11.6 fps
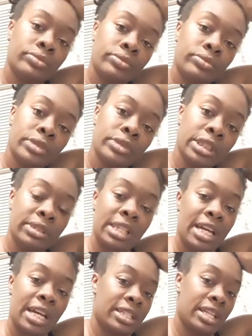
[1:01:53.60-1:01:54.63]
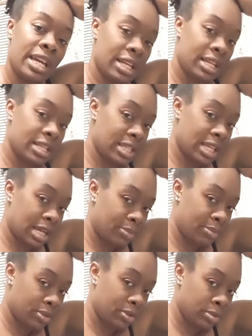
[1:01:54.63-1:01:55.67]
It was nice because they had an inside
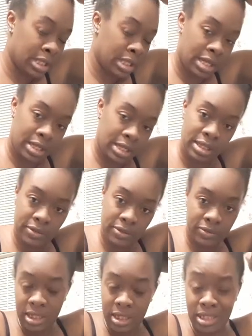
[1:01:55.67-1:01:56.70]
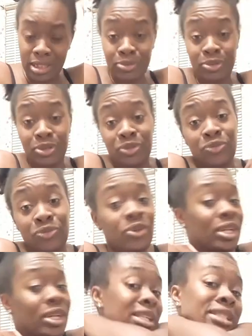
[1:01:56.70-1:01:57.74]
pool and all that stuff. Because it was
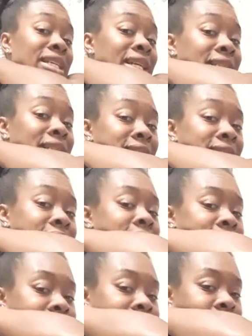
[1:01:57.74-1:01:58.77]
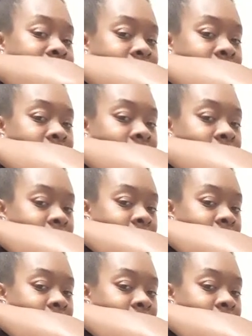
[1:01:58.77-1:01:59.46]
freezing. It was too cold.